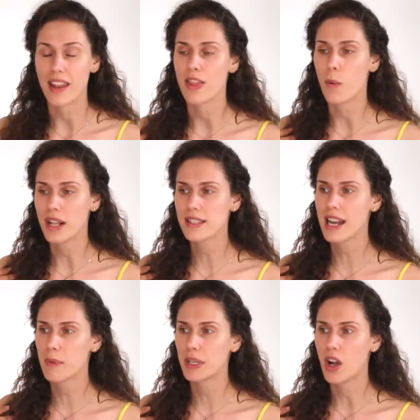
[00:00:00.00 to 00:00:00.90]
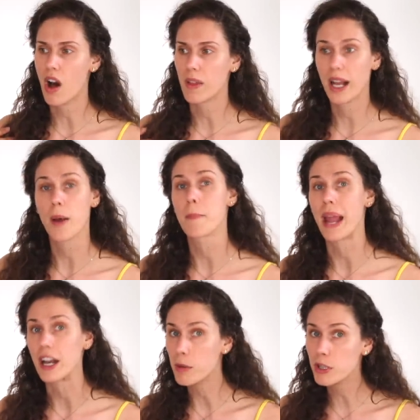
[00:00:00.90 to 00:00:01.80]
The ones that I would call it
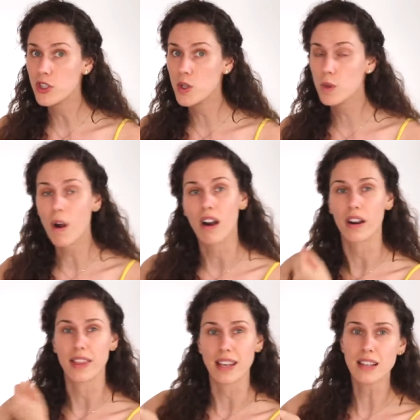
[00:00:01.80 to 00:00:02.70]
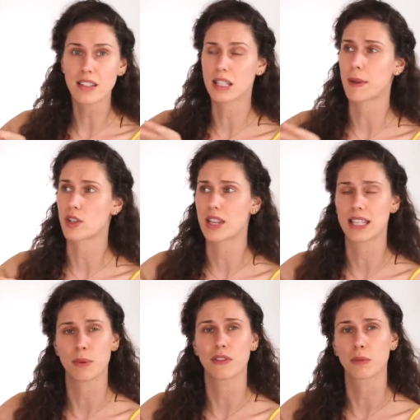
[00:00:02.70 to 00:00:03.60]
comparable to are these, especially
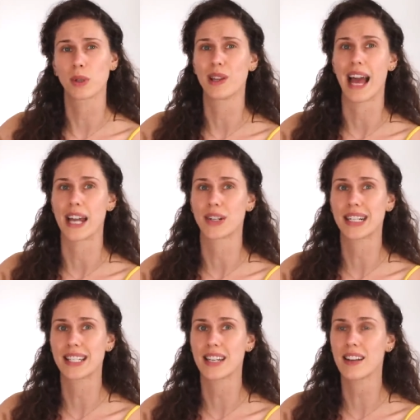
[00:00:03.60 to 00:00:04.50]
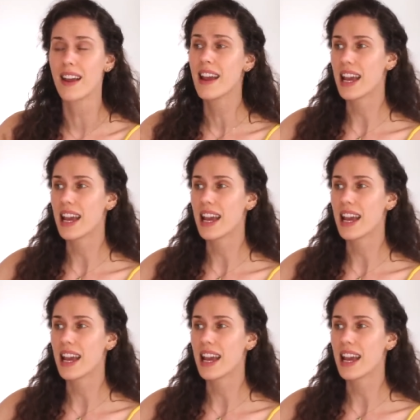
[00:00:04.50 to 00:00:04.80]
this one from Ole Henriksen.